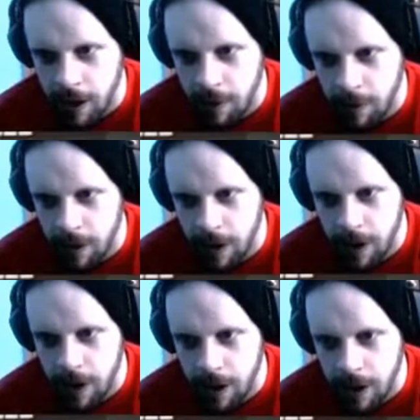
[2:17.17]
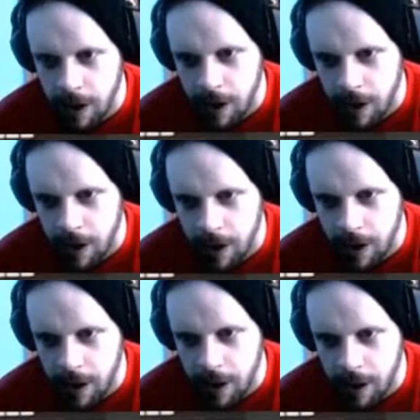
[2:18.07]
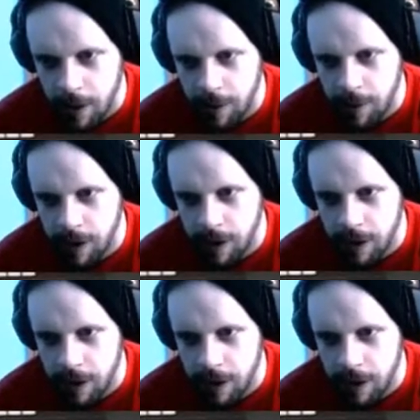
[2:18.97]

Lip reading: What? What do you mean?